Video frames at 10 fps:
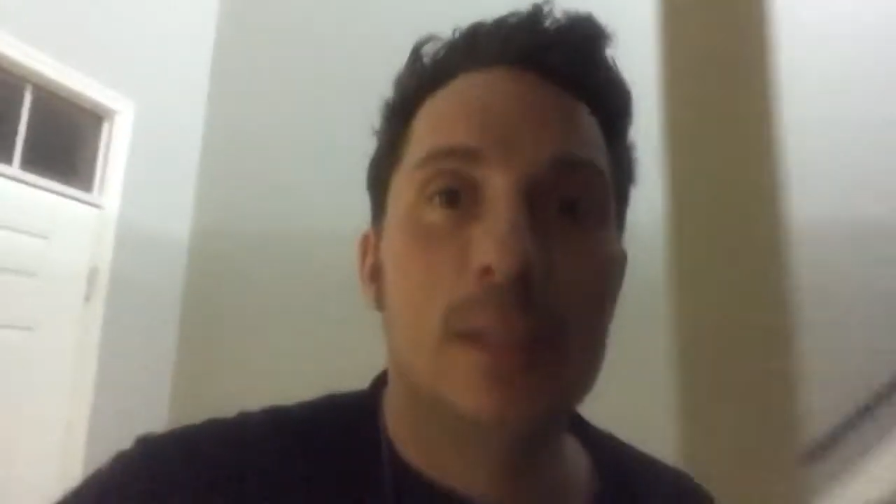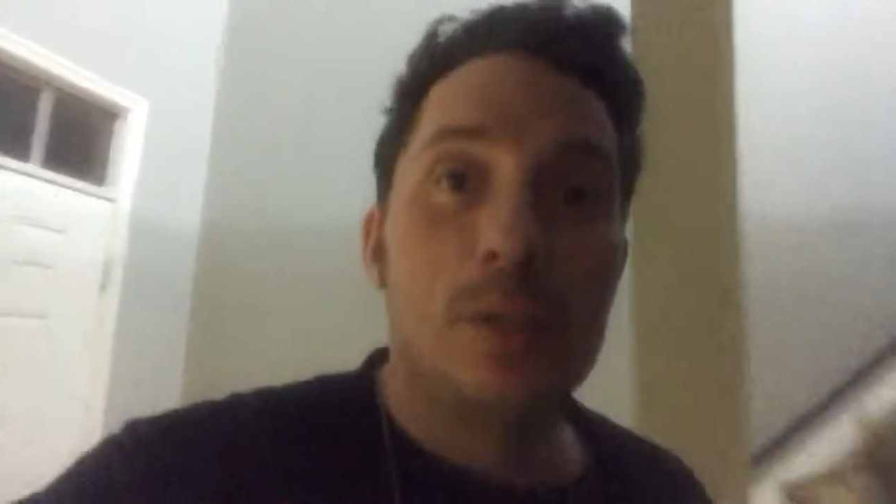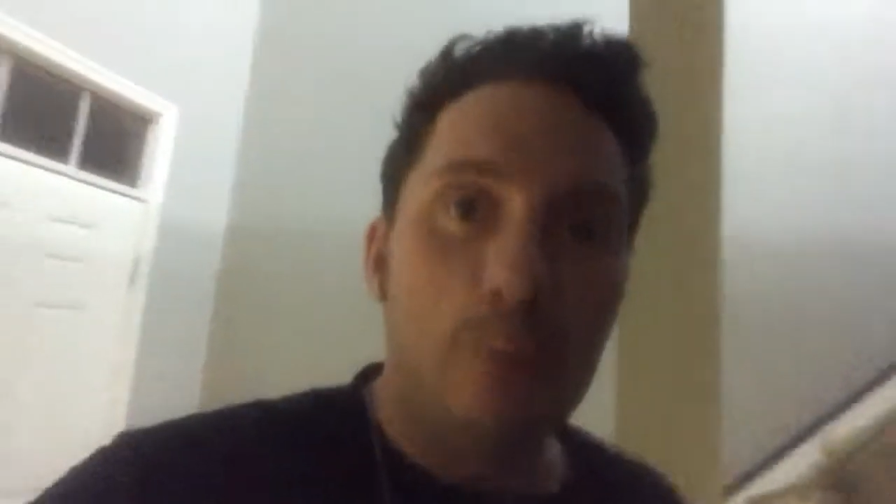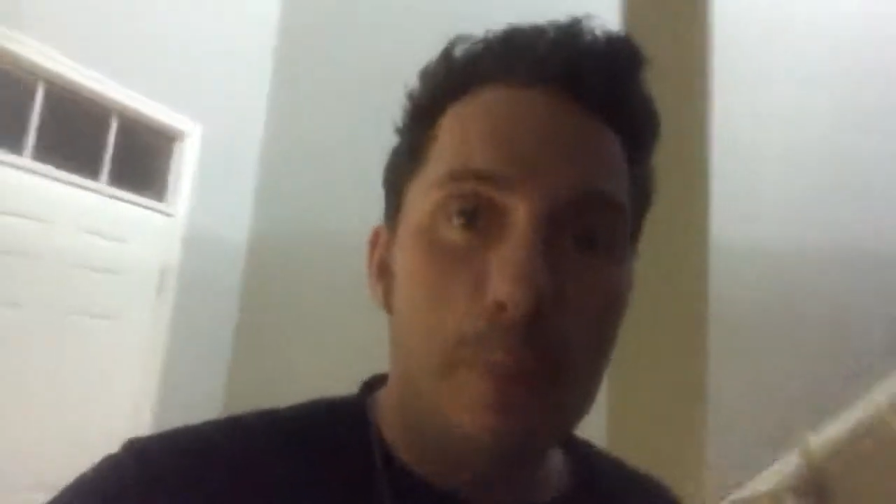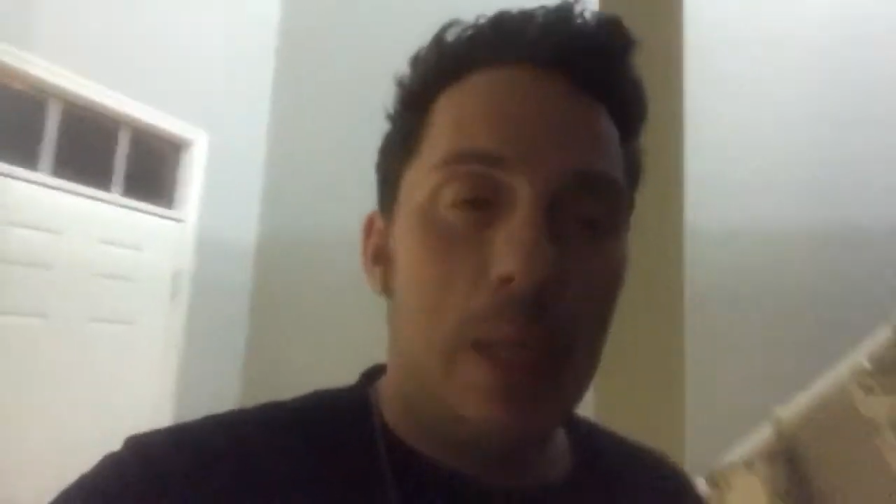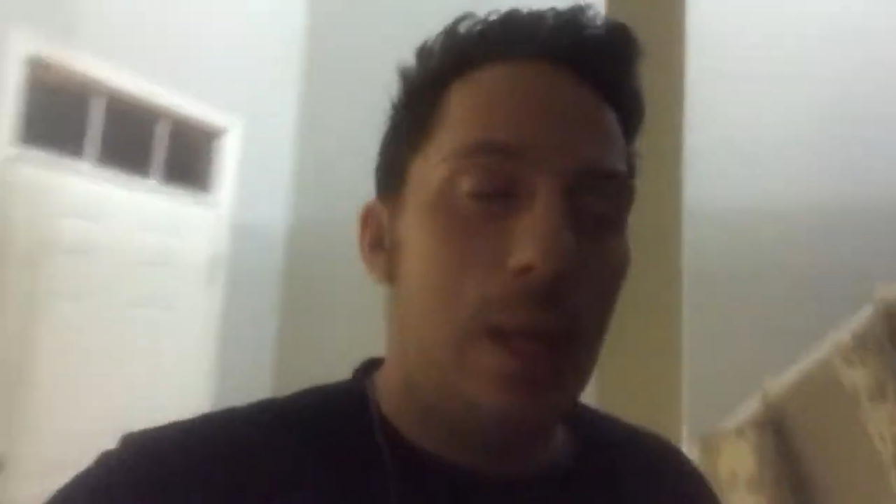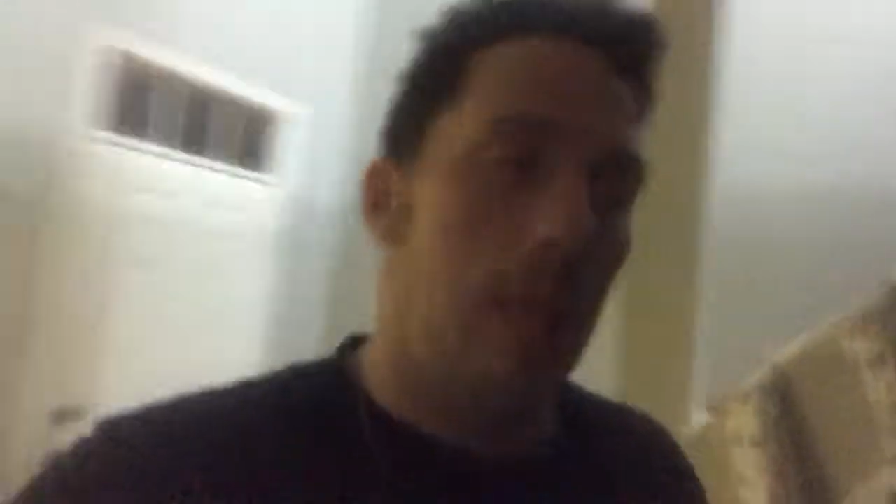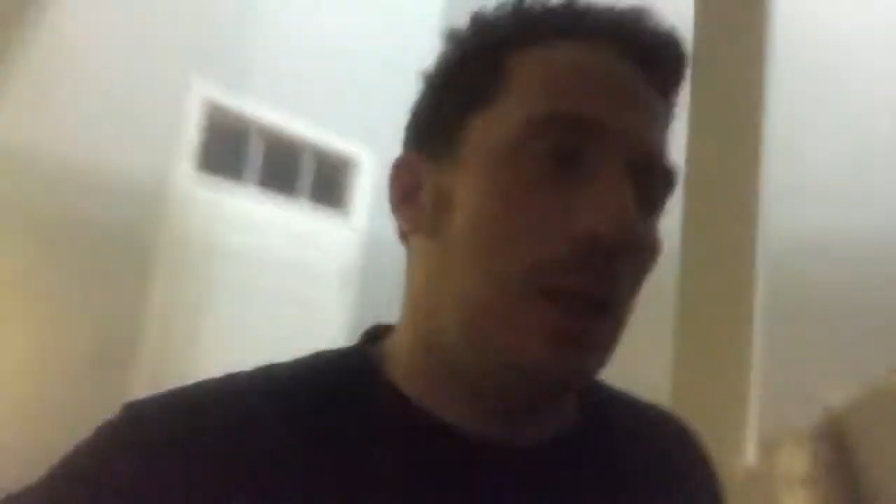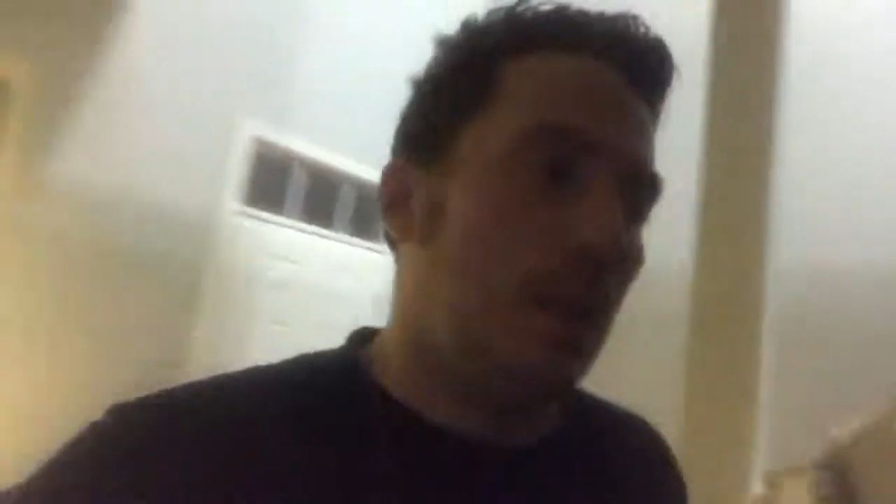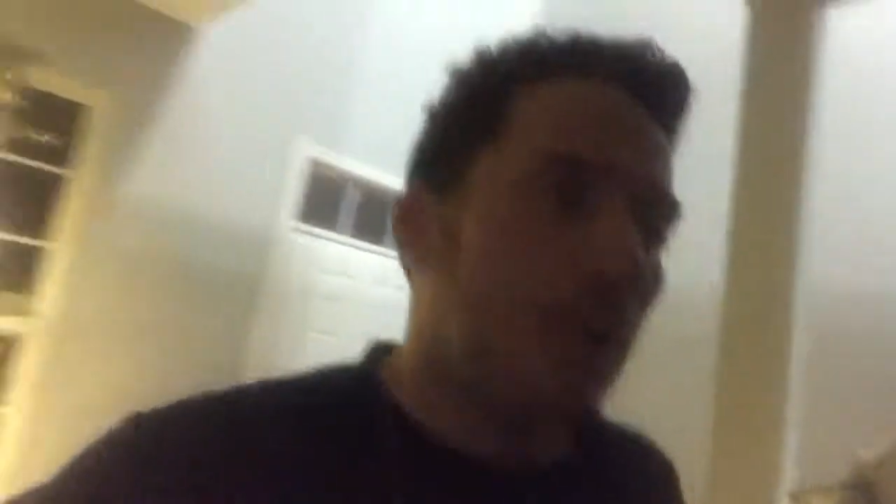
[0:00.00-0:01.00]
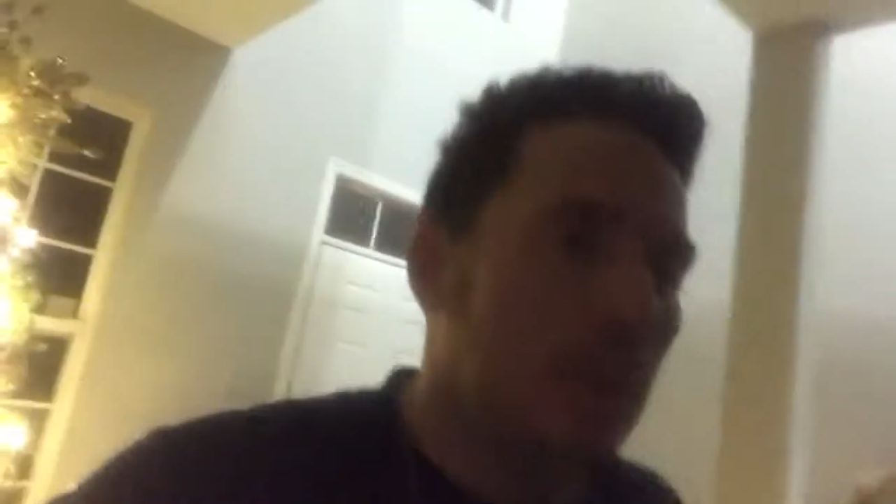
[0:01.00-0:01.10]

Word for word: until midnight,